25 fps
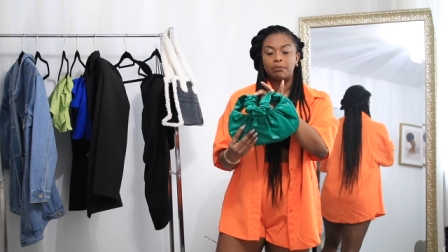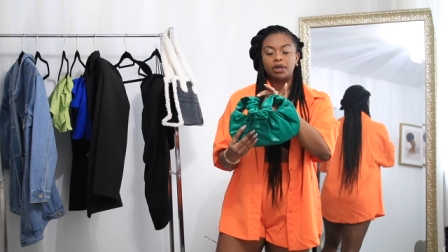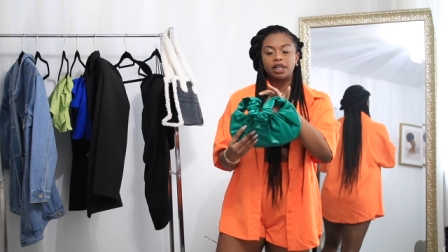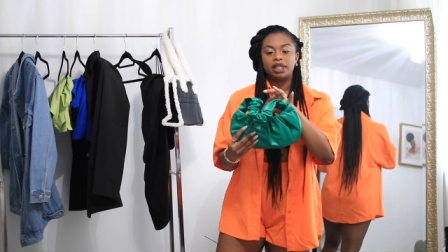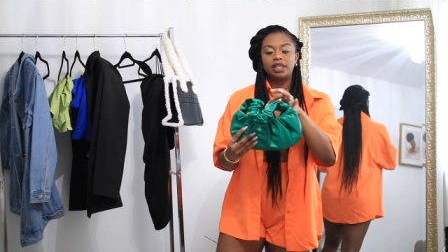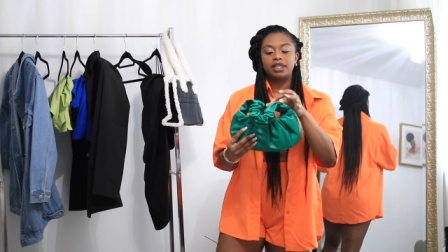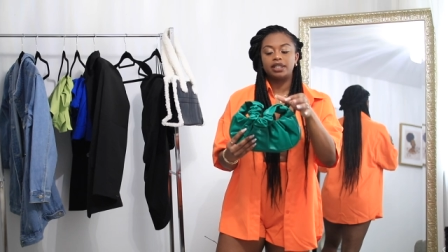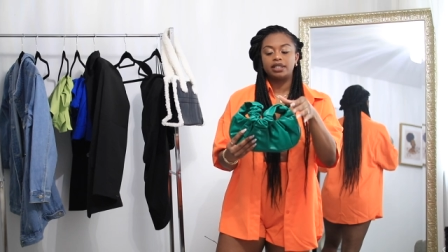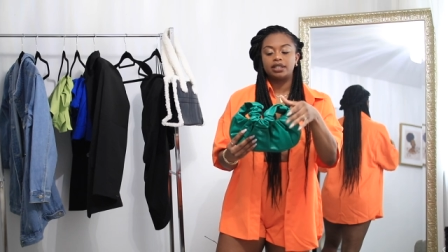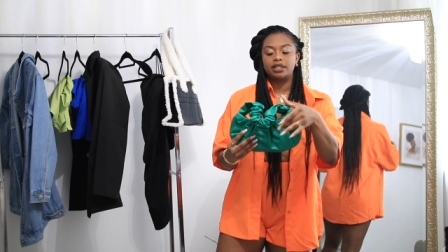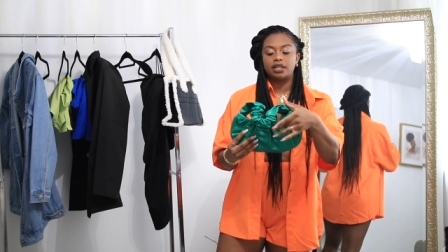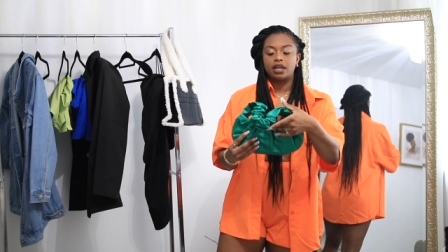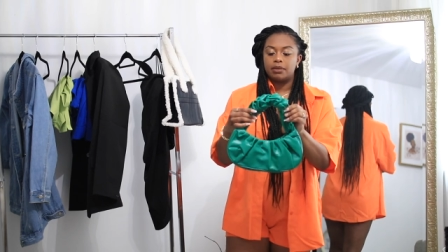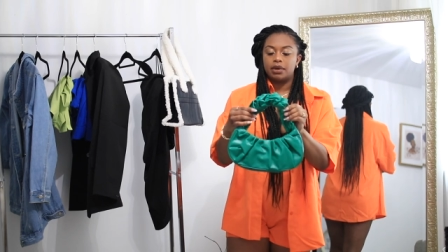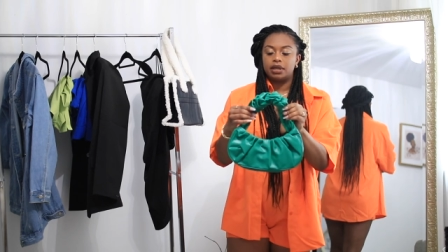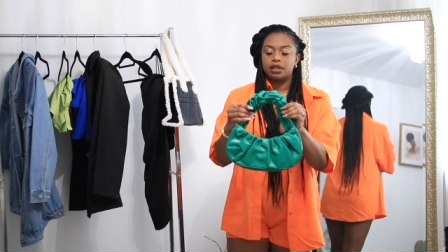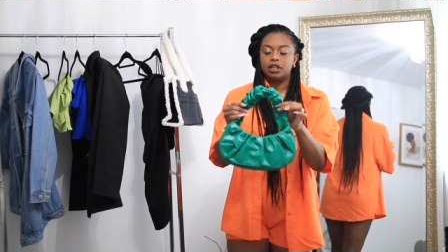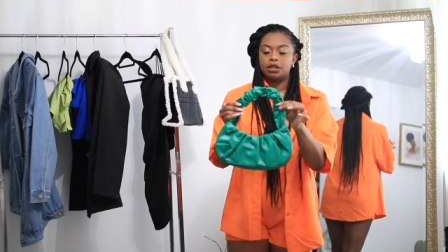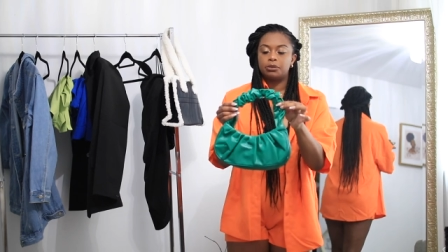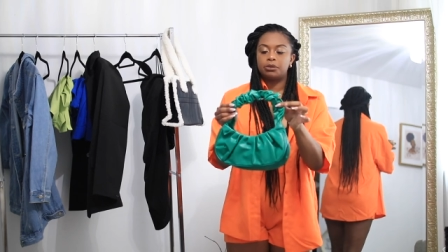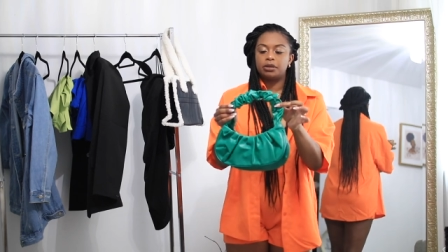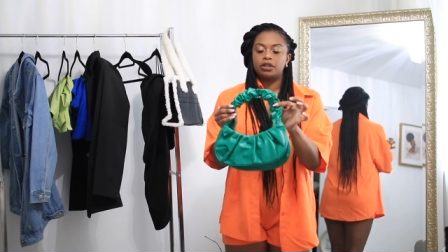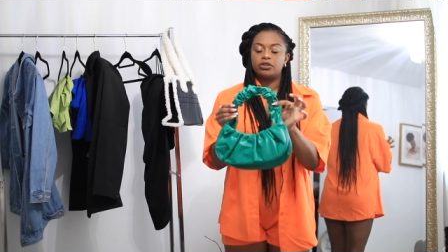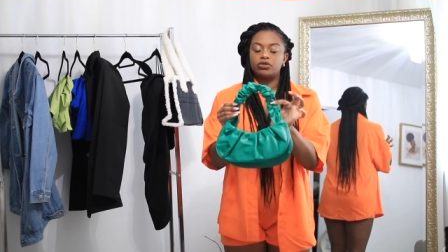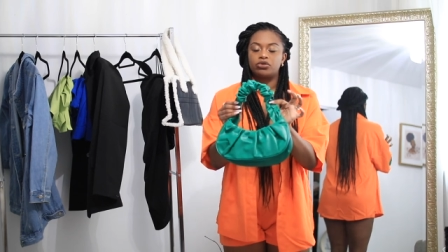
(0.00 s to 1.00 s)
button, a
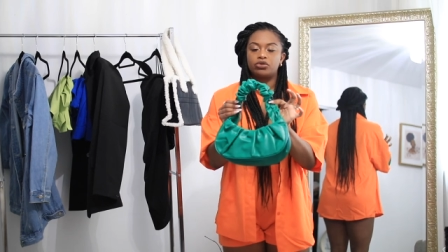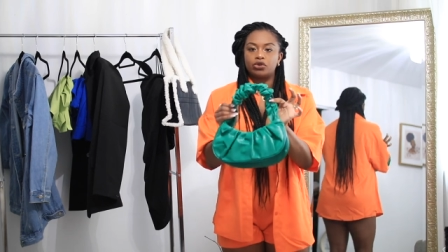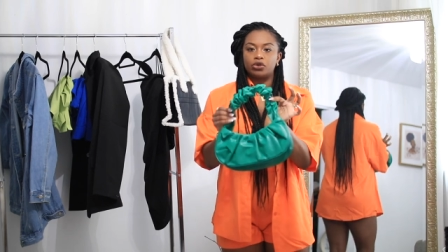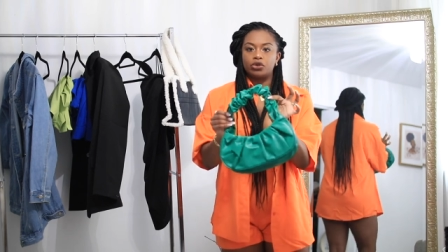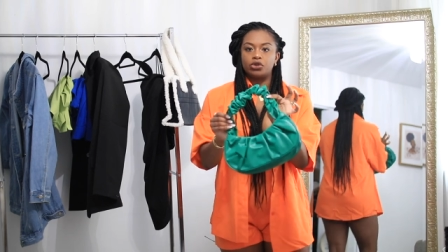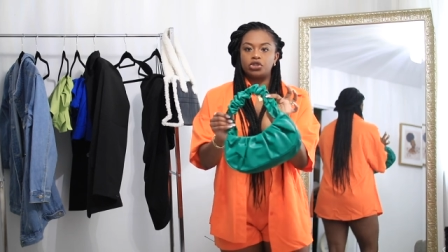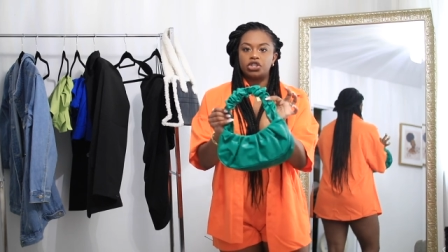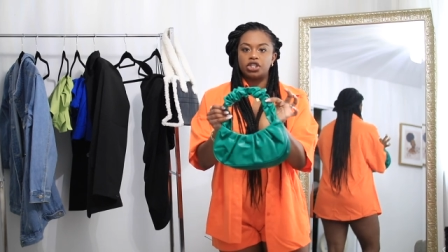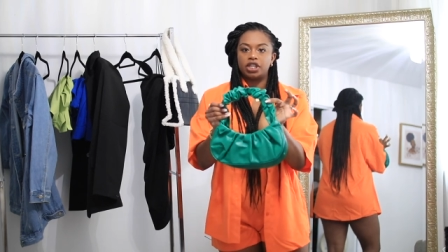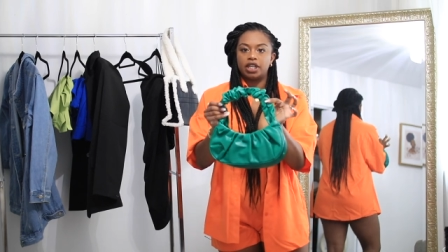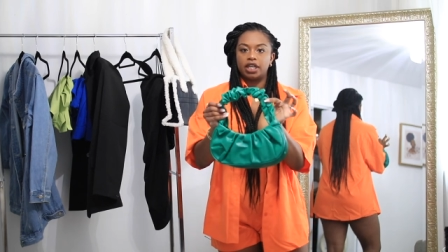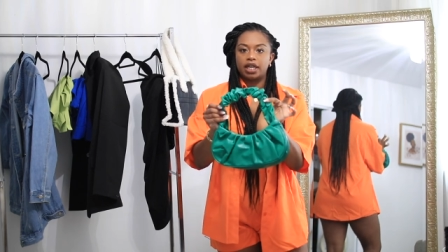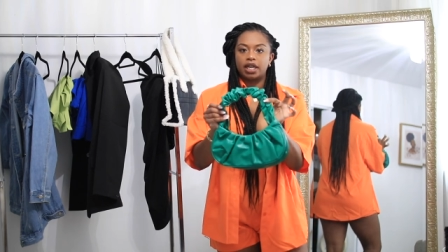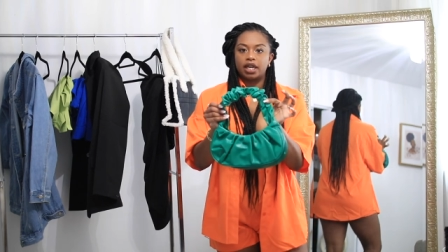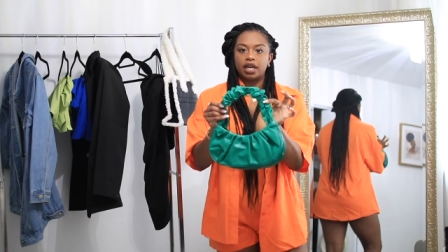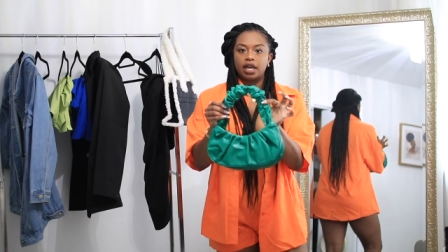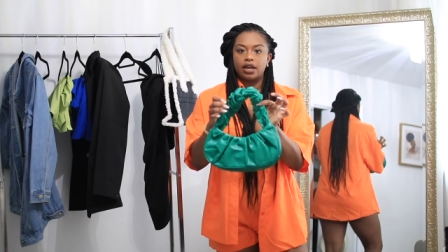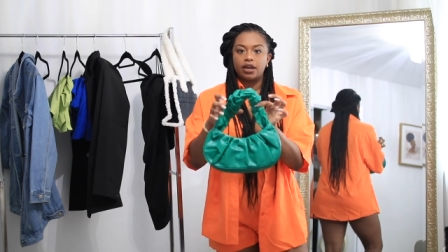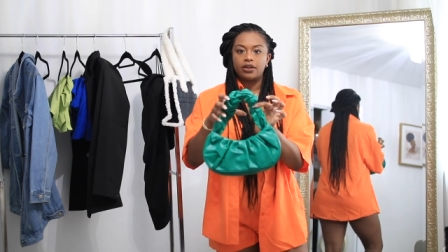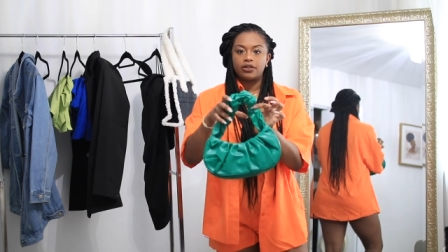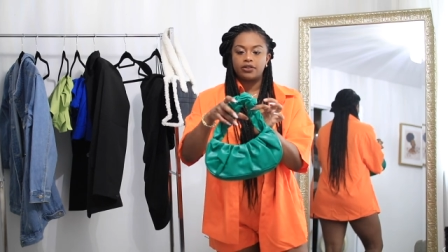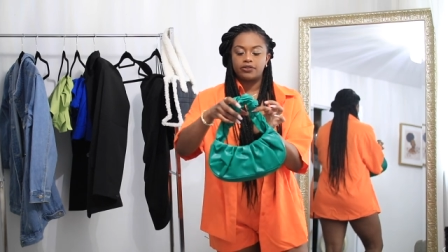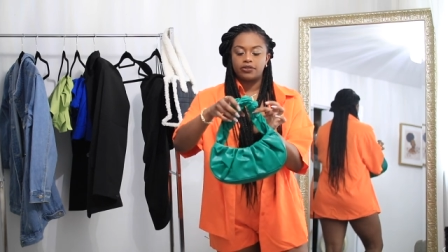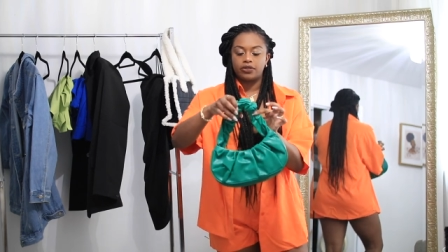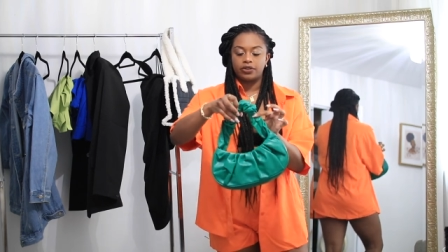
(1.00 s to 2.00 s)
little bit of ruching
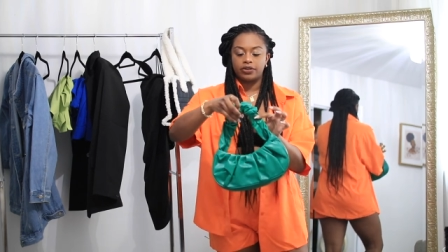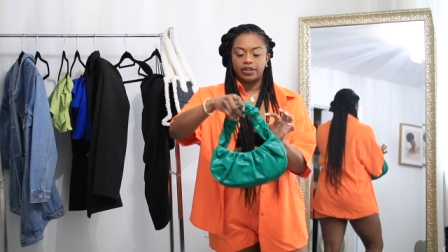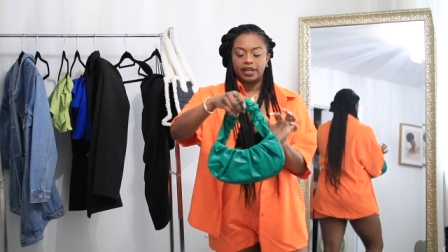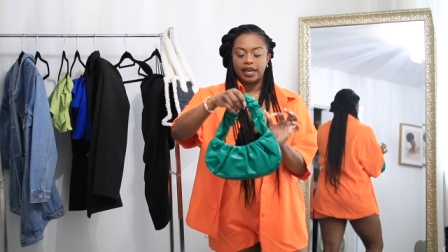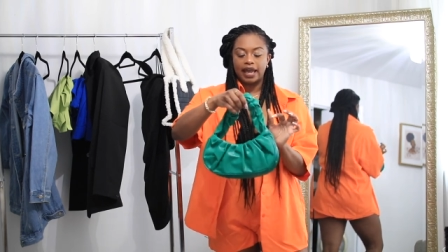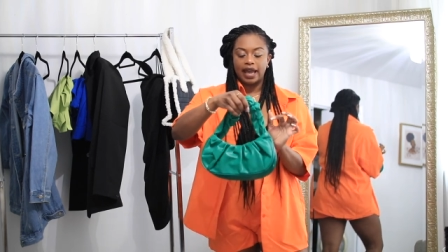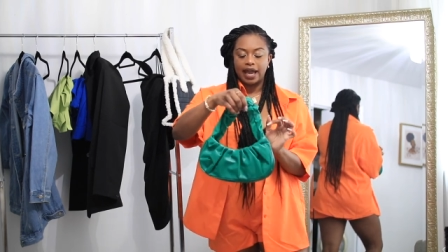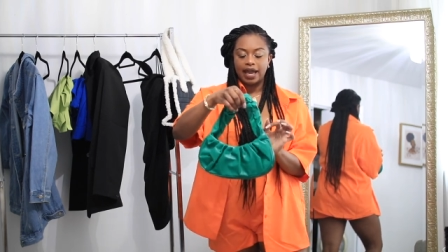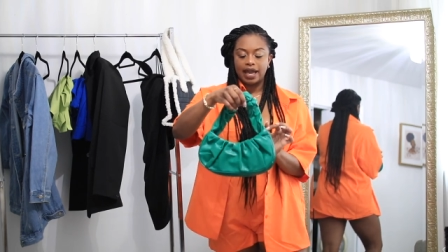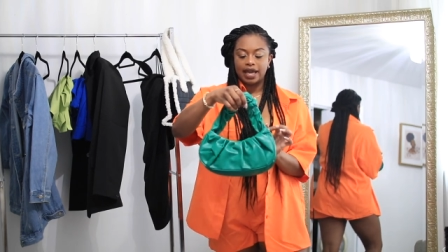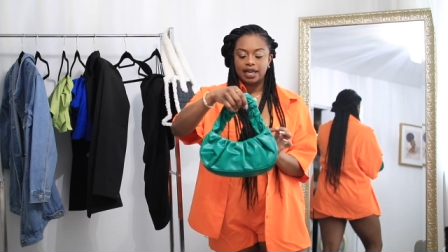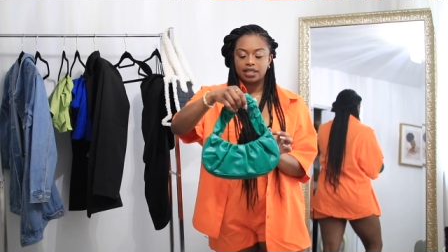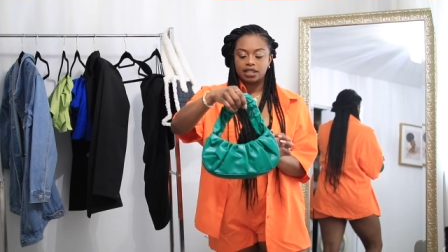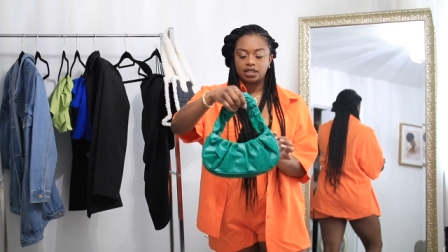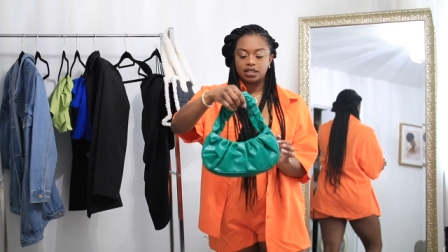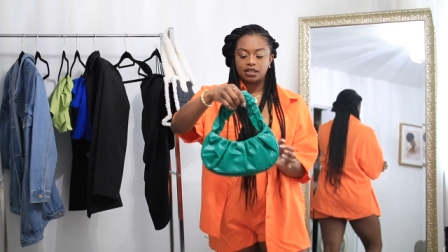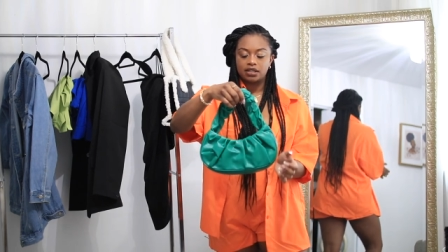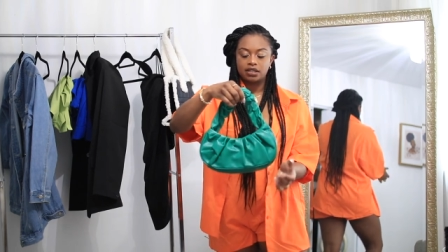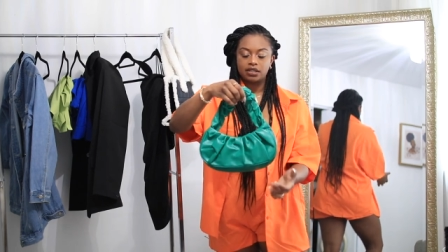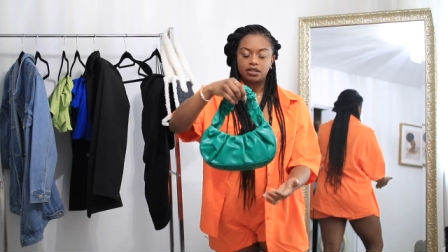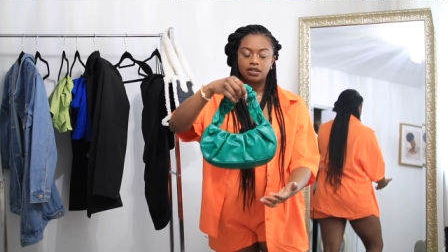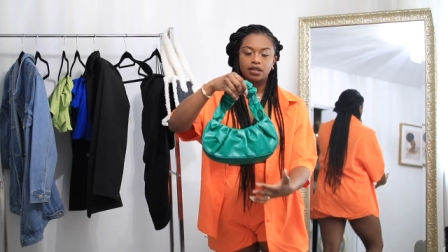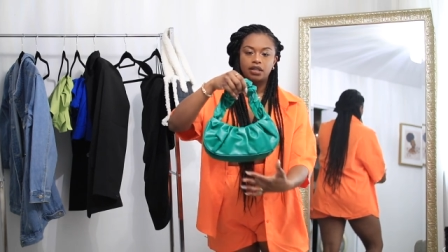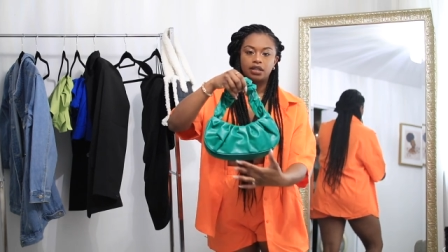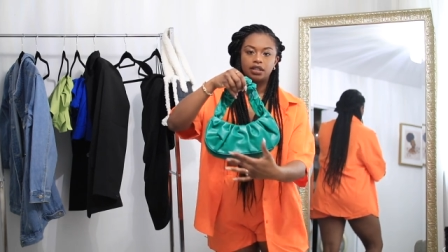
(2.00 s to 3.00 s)
for the handle,